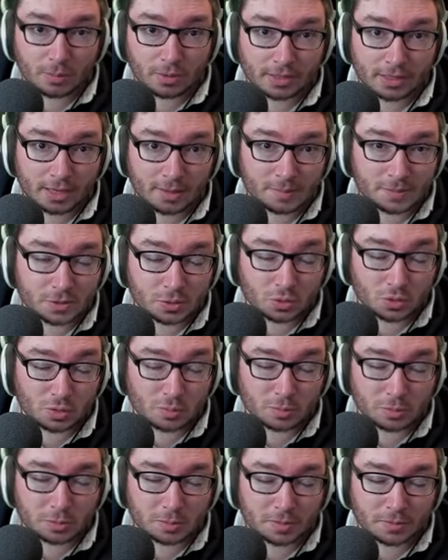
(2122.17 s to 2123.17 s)
of games in
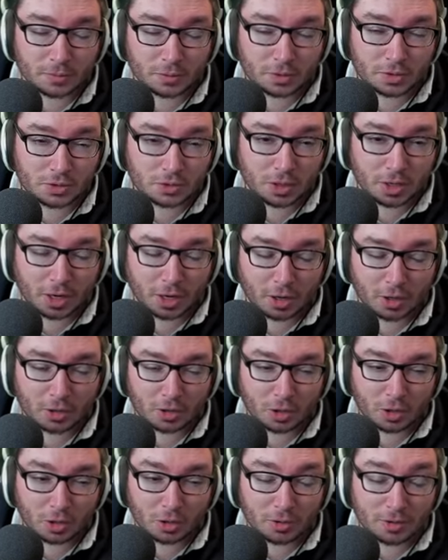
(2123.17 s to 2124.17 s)
normals before you try
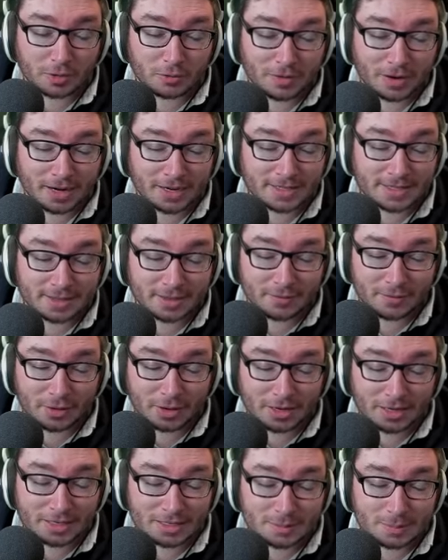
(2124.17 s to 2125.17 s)
her in ranked at the very
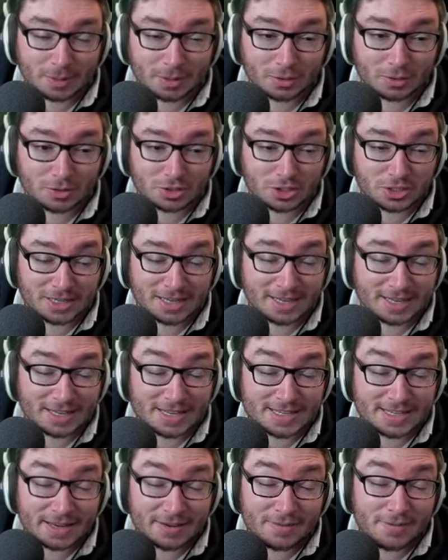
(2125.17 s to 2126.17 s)
least, because she
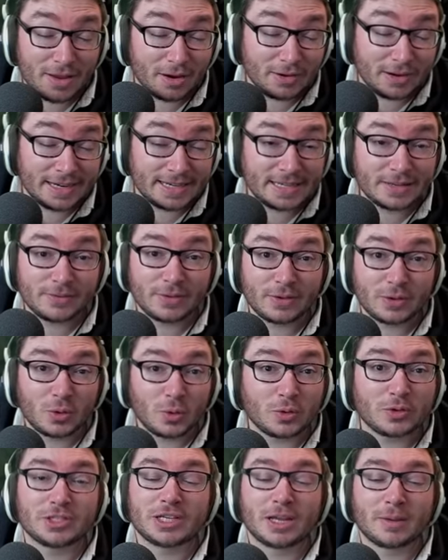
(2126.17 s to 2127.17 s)
is a very
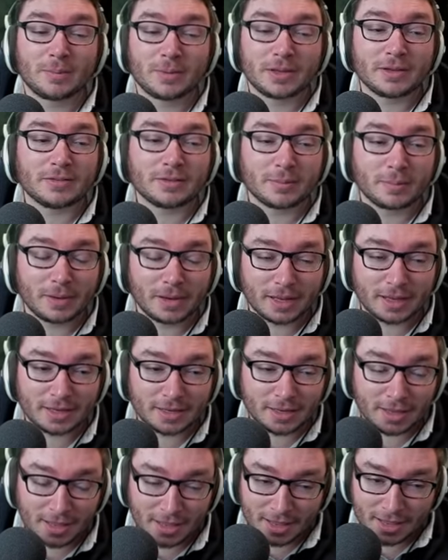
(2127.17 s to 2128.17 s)
difficult champion to play.
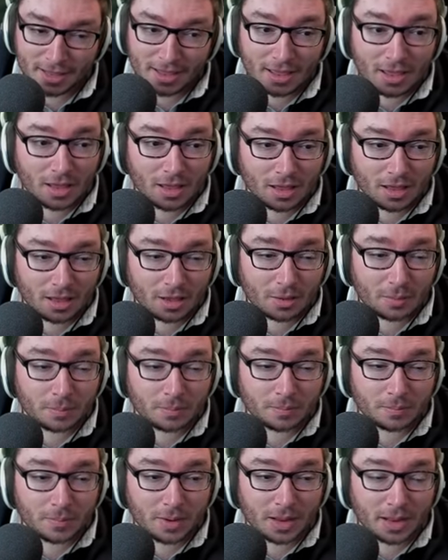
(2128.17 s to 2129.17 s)

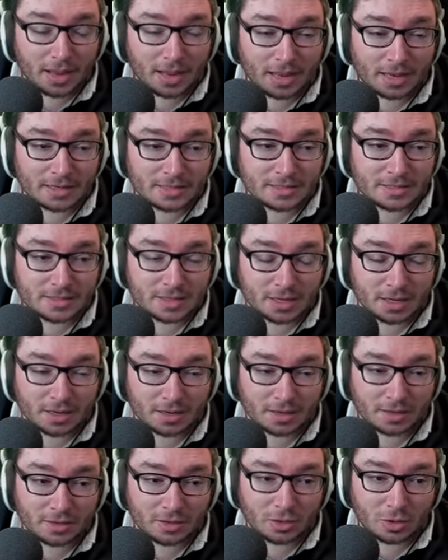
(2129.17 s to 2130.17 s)
You
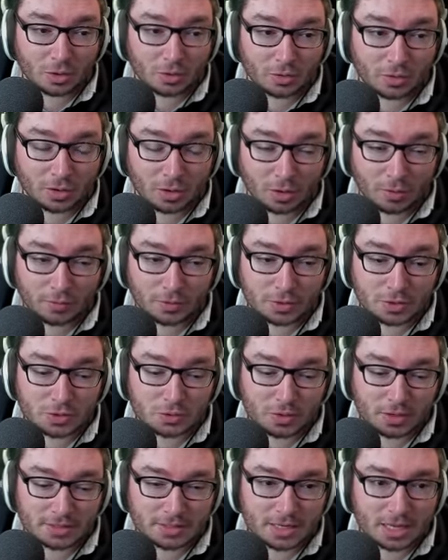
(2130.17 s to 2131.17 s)
got a lot of the
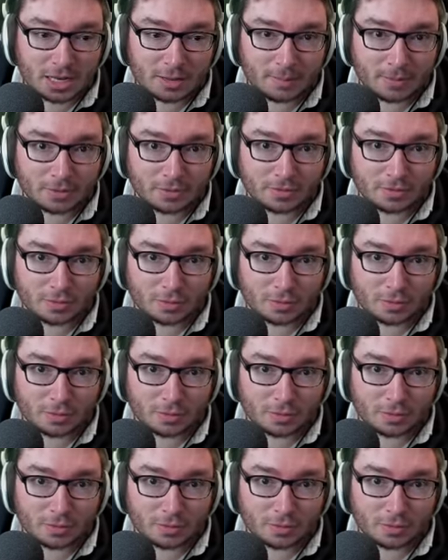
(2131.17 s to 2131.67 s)
stress elements